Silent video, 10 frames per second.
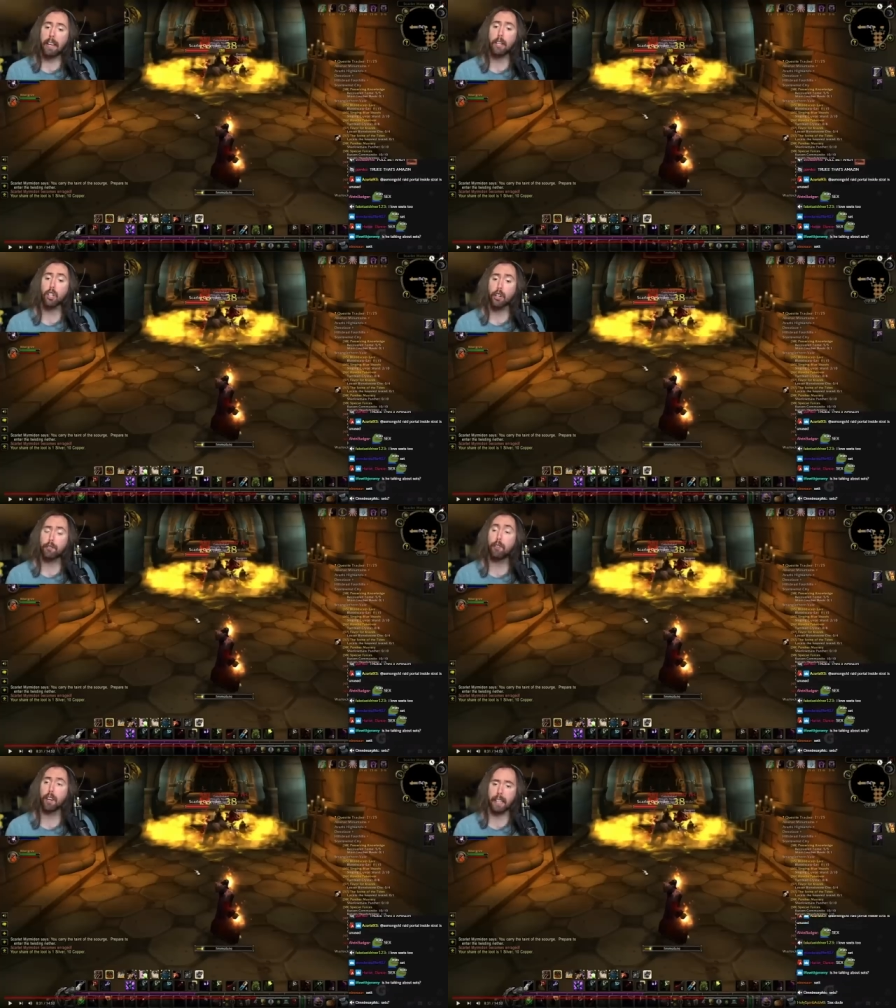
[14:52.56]
good
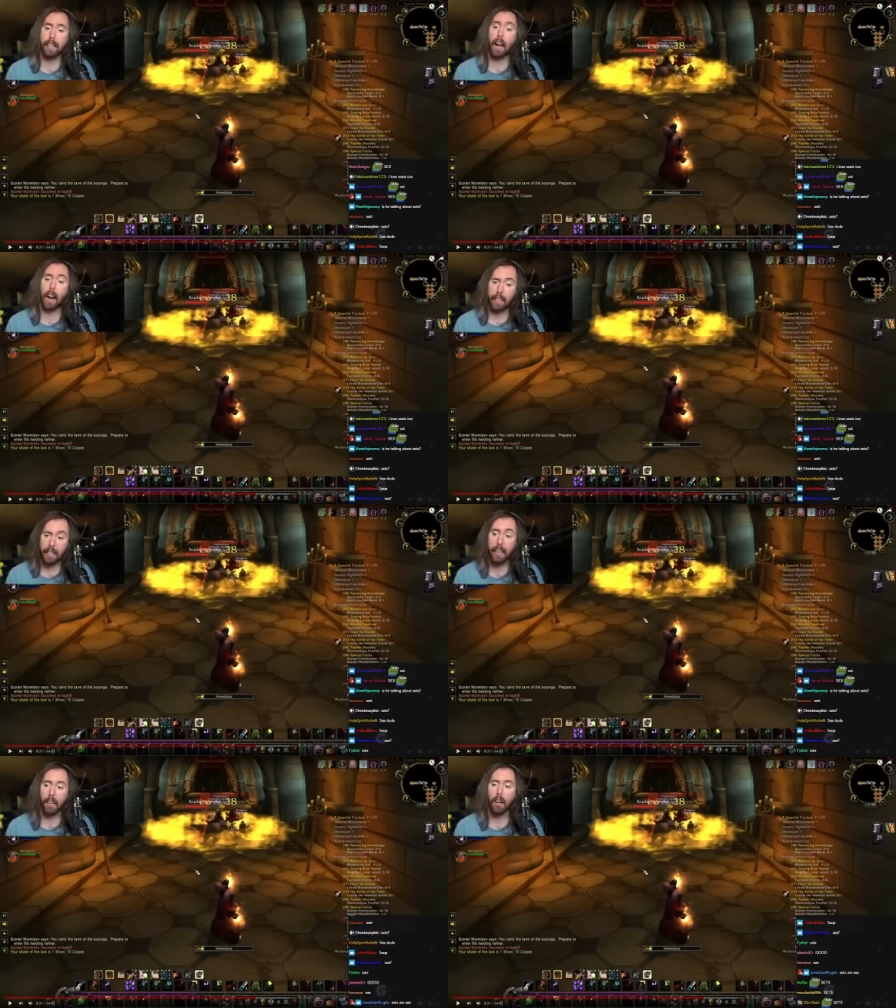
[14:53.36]
fucking
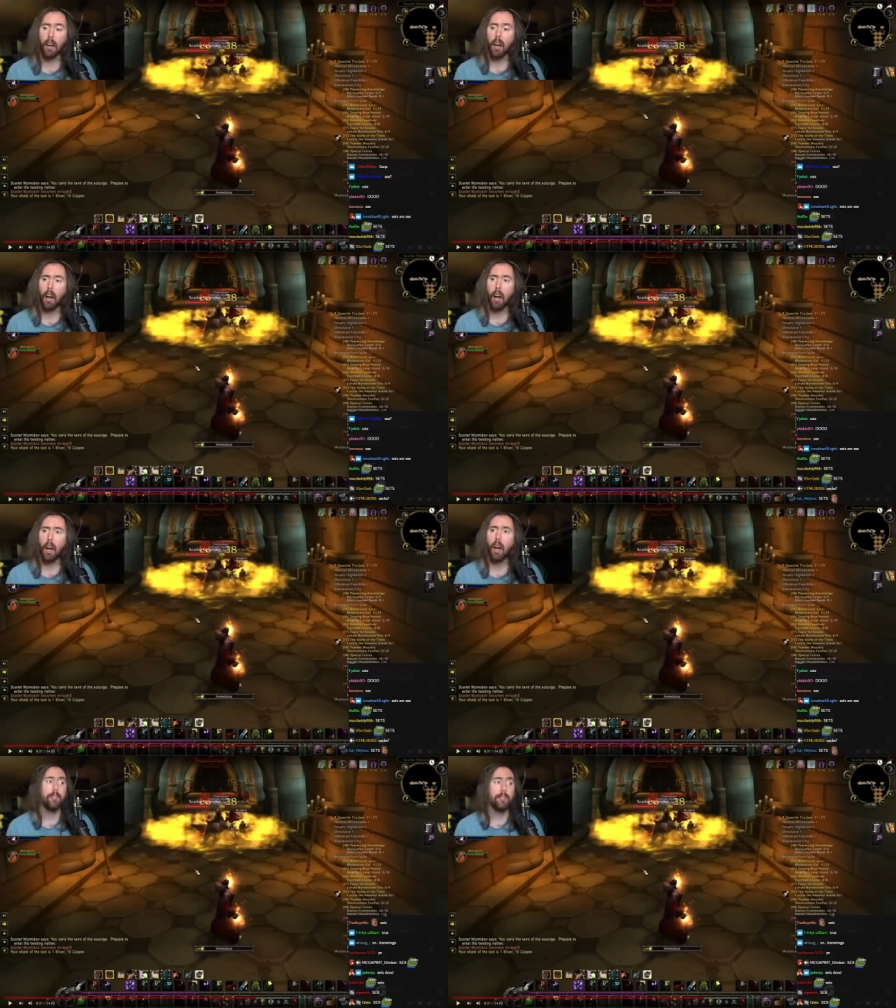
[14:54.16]
idea.
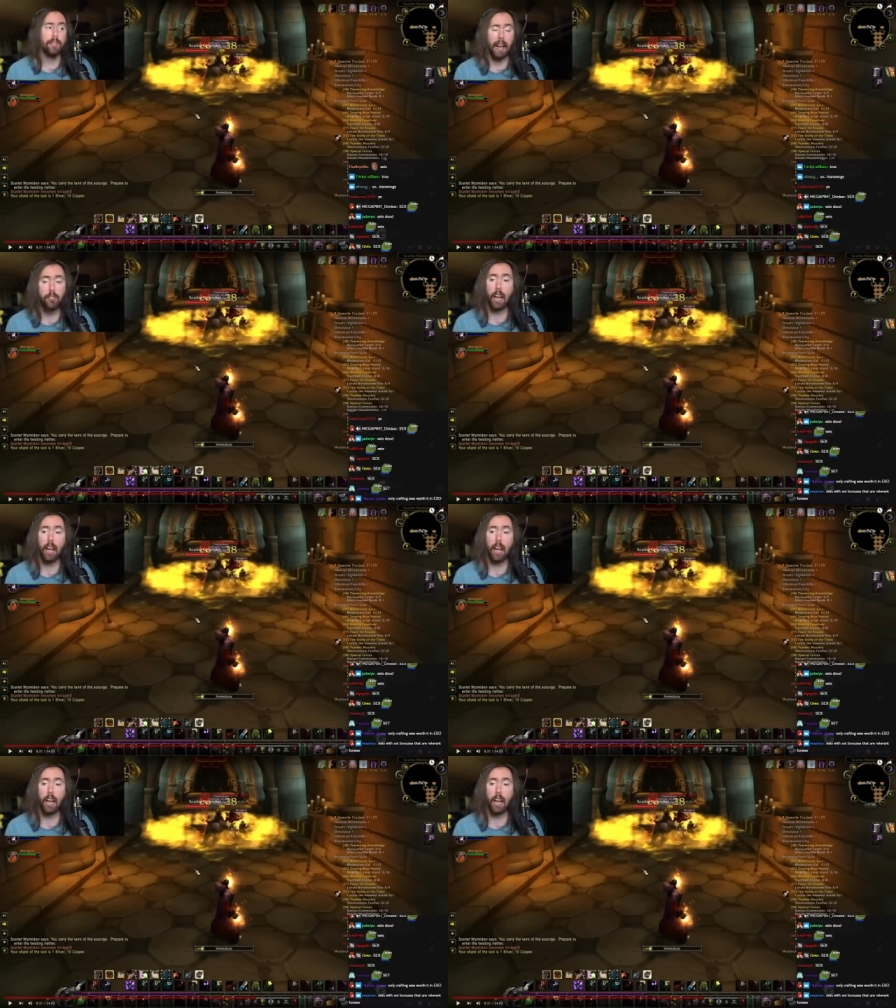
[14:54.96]
That's